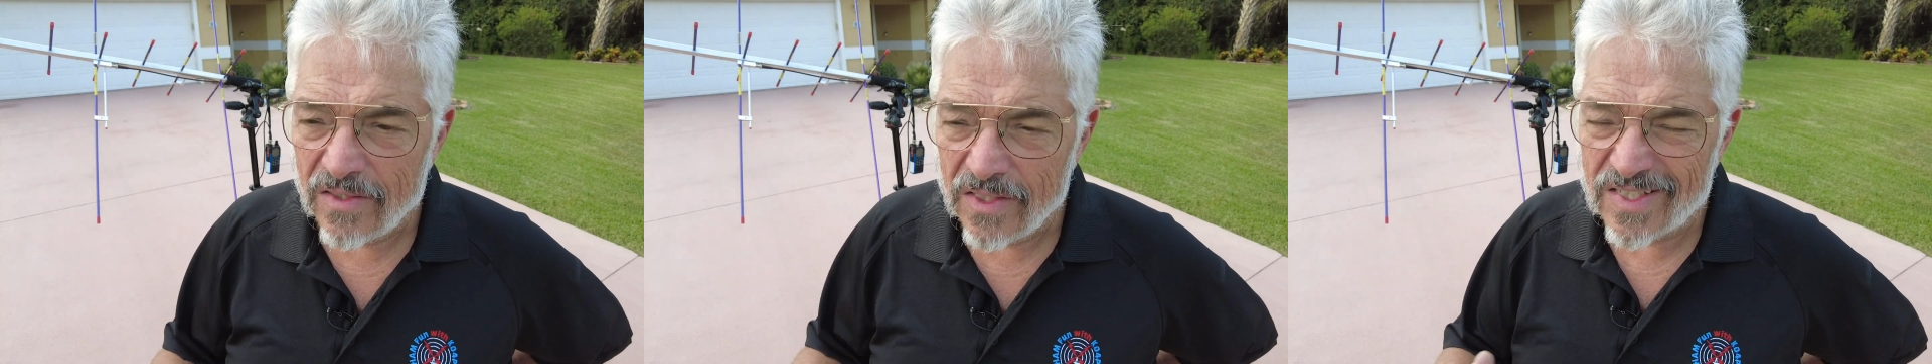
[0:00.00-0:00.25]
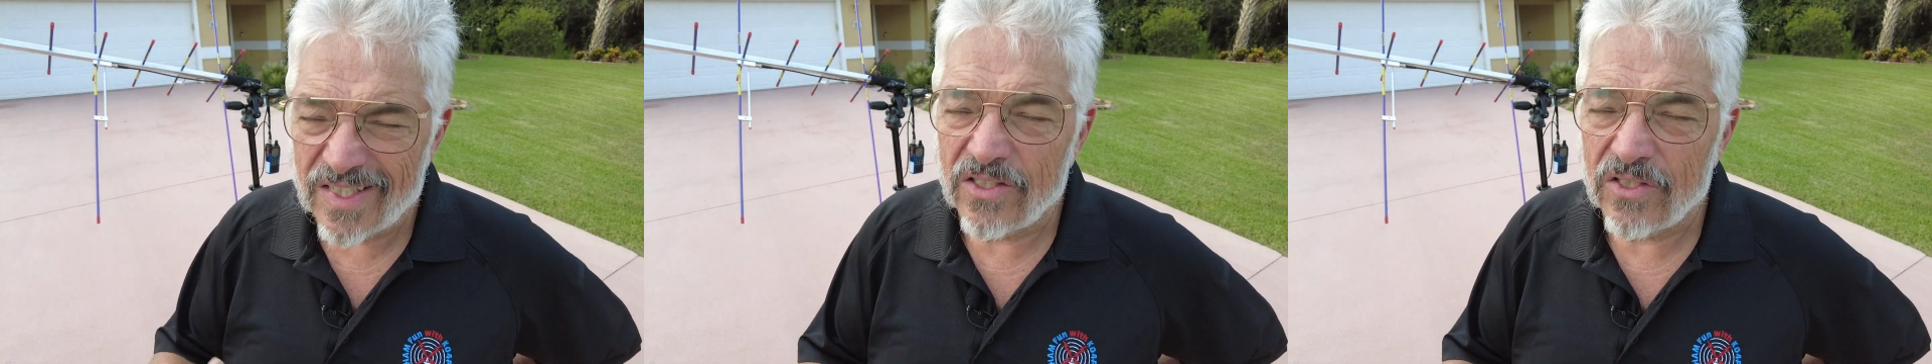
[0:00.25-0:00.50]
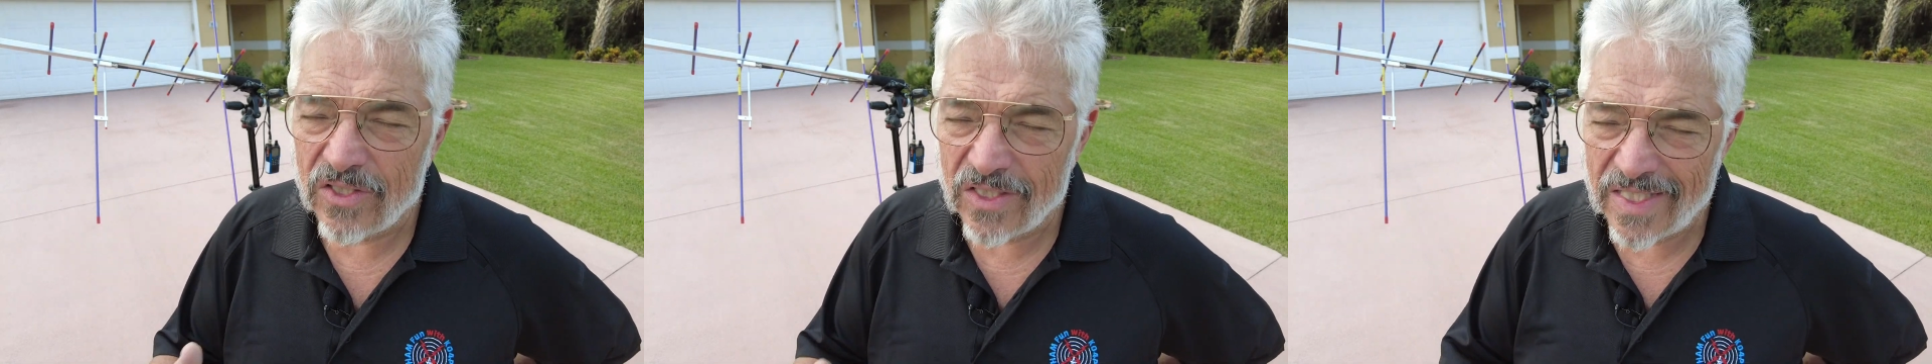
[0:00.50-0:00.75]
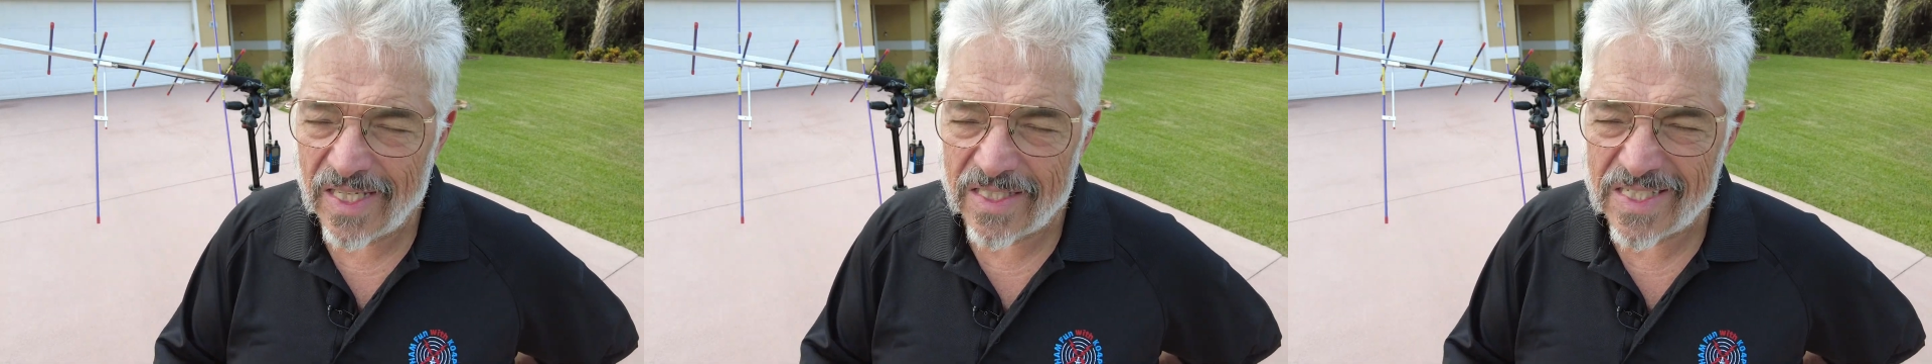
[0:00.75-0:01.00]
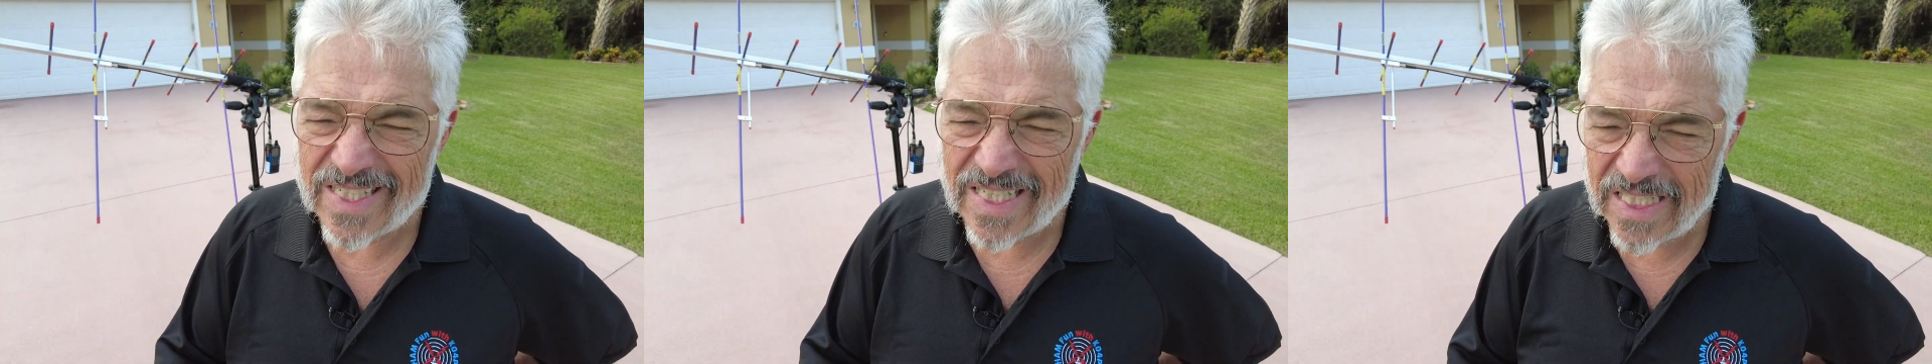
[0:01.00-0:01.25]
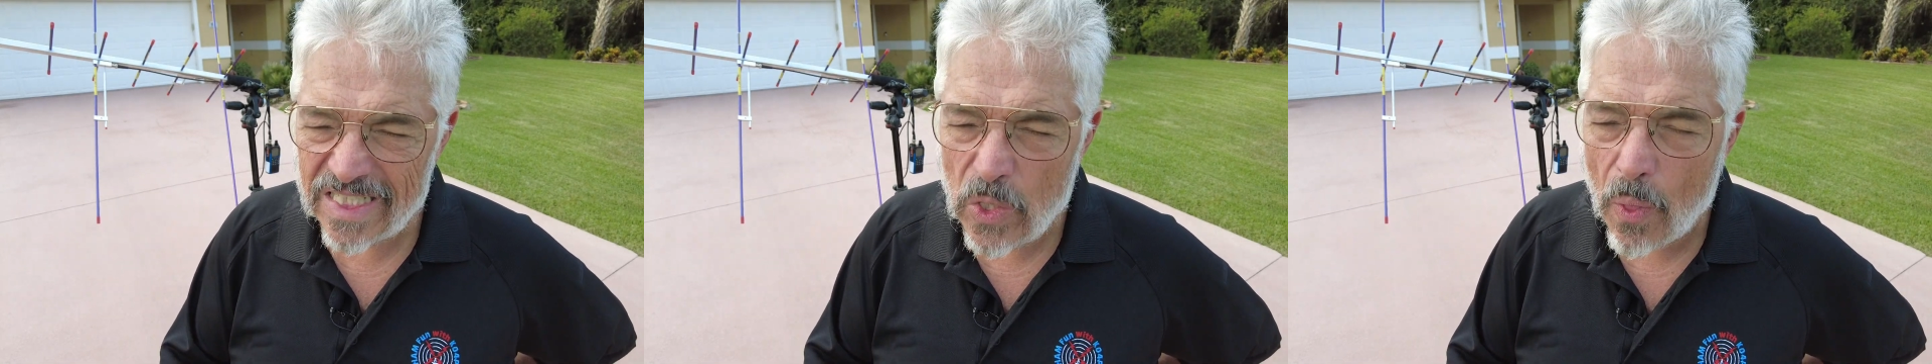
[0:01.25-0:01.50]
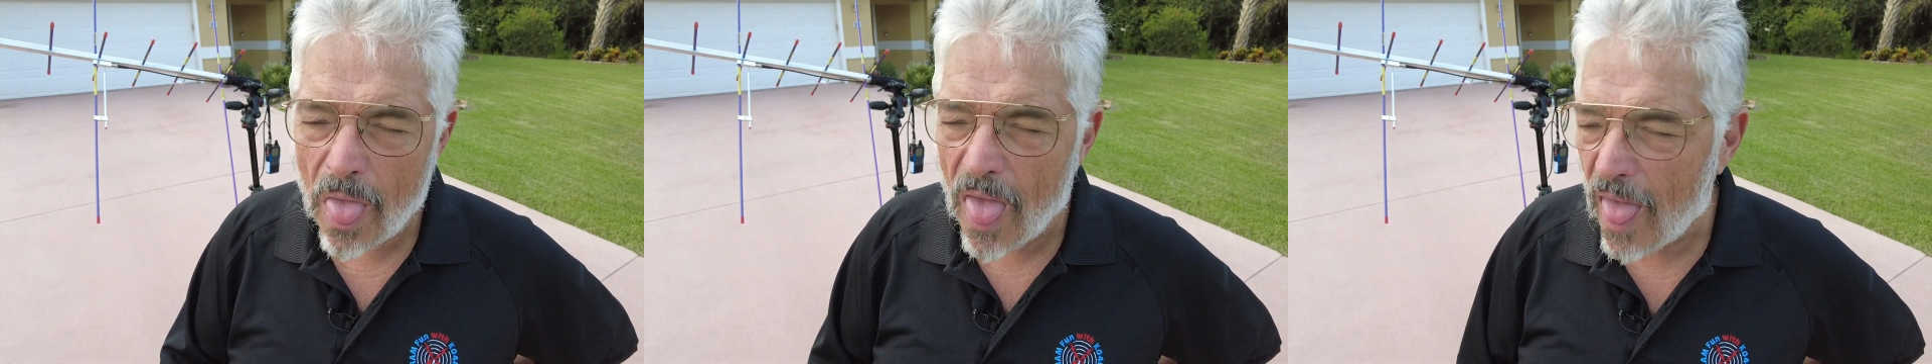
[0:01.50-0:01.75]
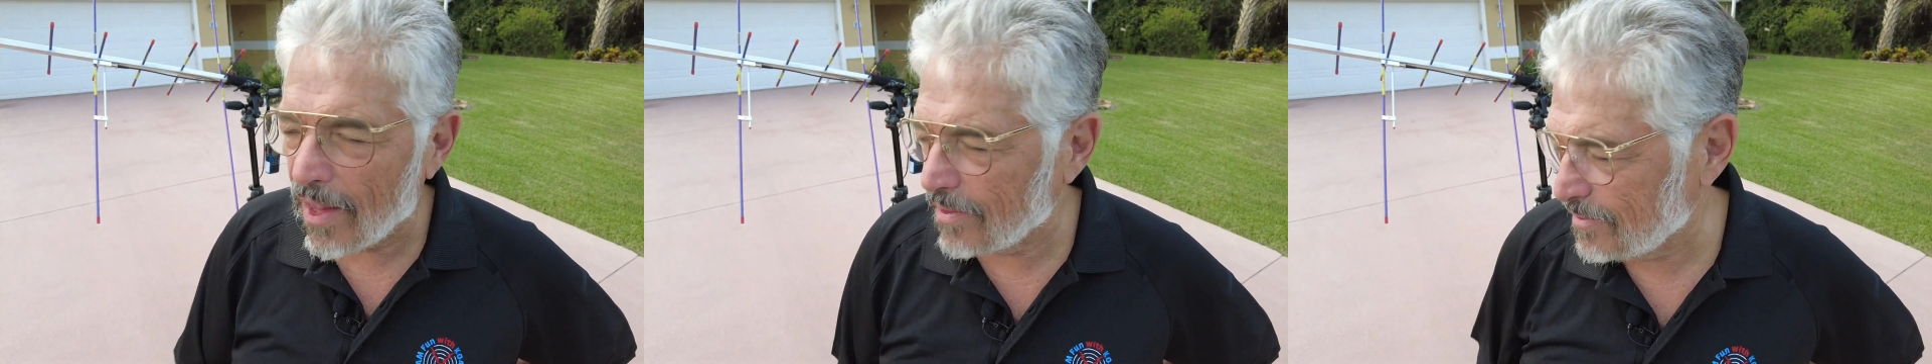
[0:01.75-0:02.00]
the single stick, sing,
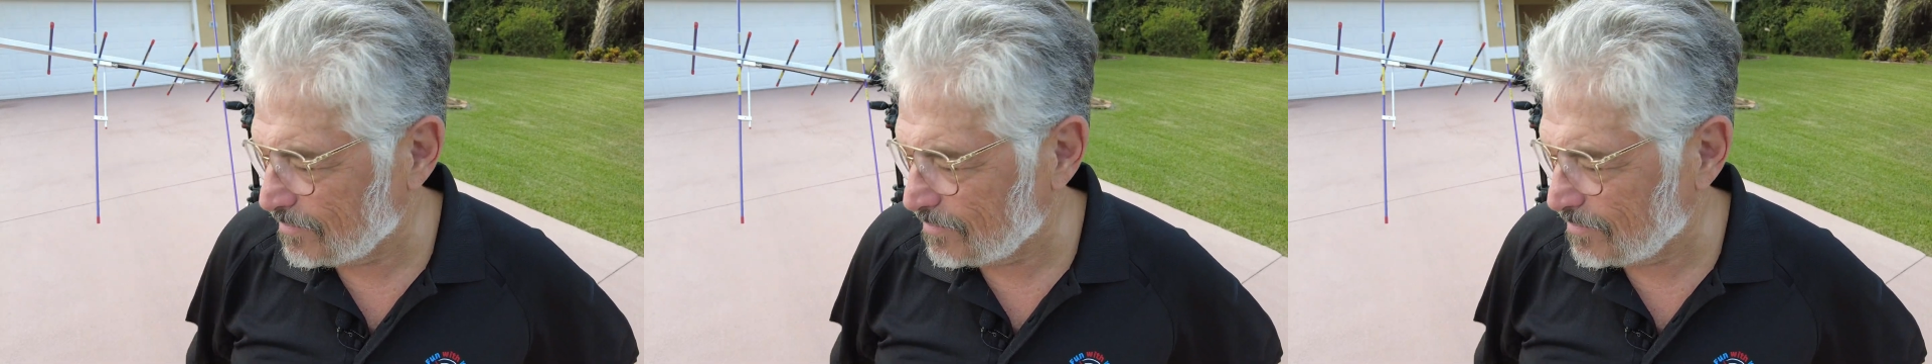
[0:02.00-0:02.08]
bleh,